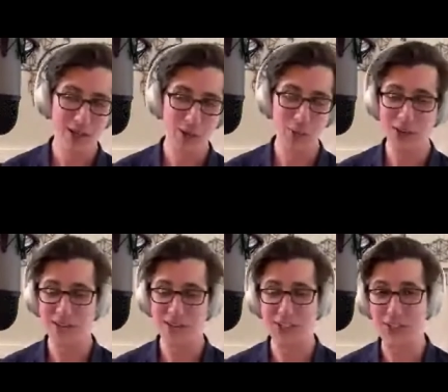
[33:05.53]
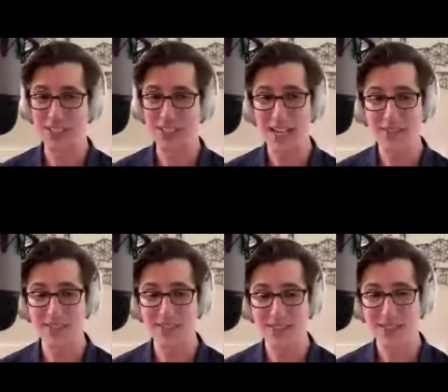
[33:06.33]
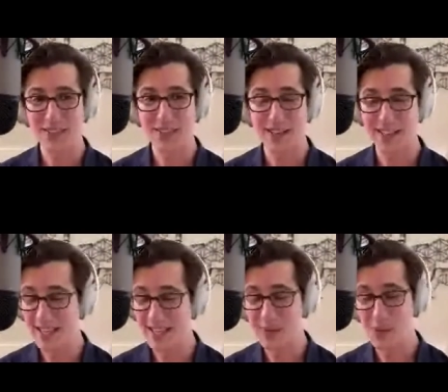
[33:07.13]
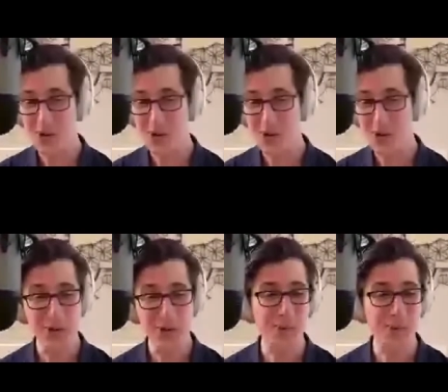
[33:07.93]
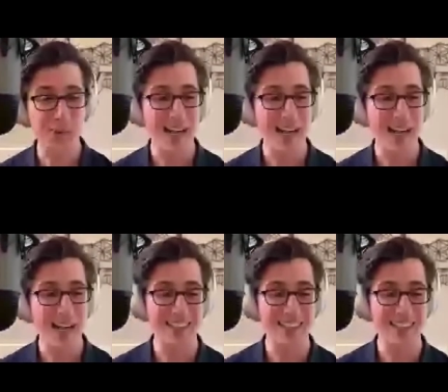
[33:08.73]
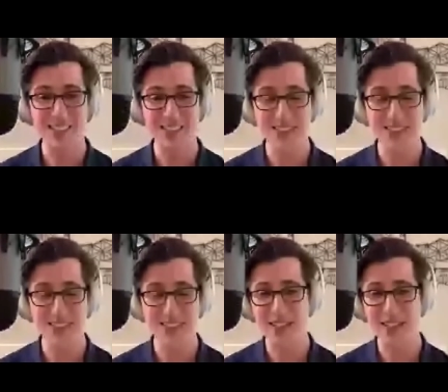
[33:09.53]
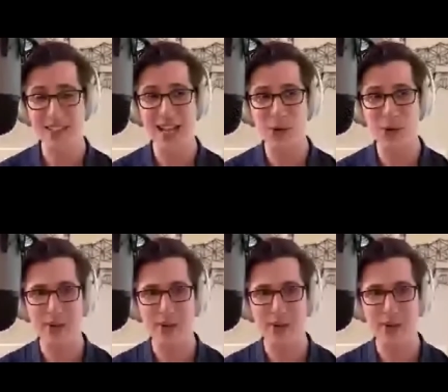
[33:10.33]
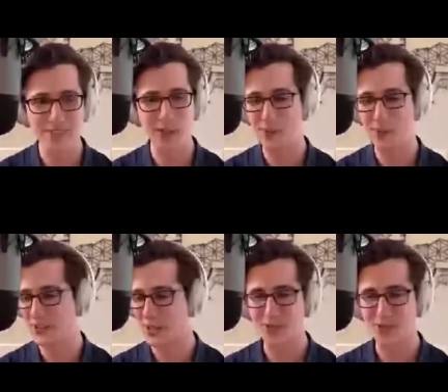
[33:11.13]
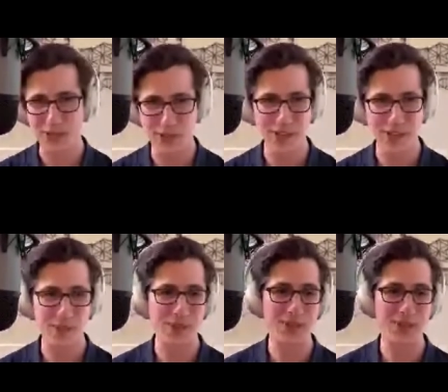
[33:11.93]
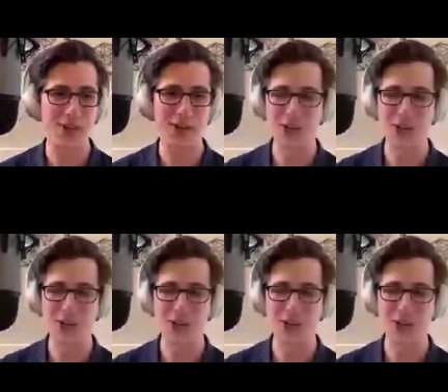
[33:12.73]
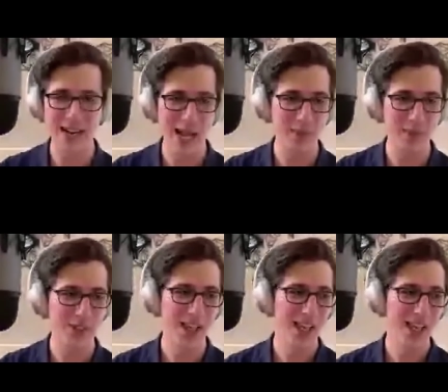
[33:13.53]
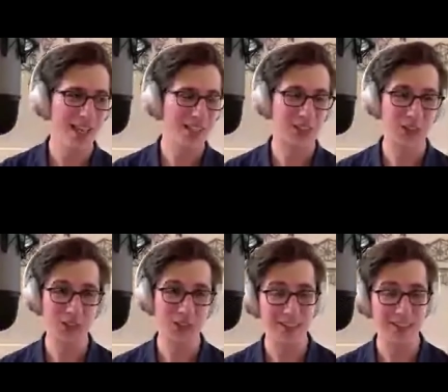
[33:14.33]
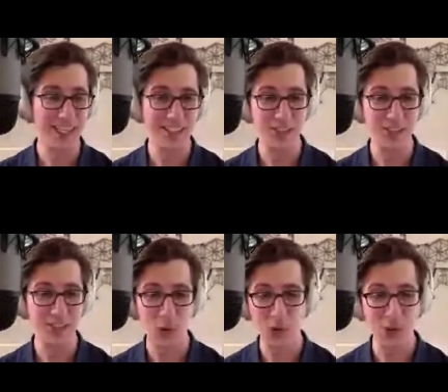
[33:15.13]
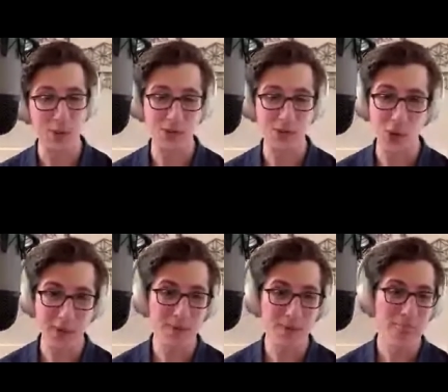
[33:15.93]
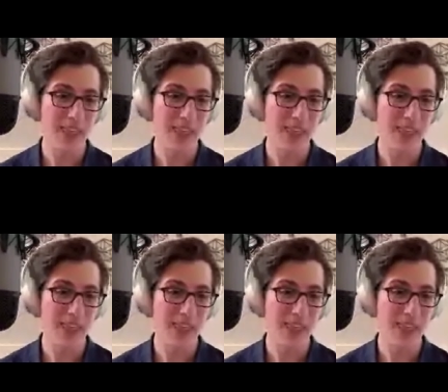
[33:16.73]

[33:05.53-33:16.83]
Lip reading: Well, it turns out, again, we're a couple years behind. This is already how React developers, how Flutter developers are creating their apps. Turns out it is totally performant.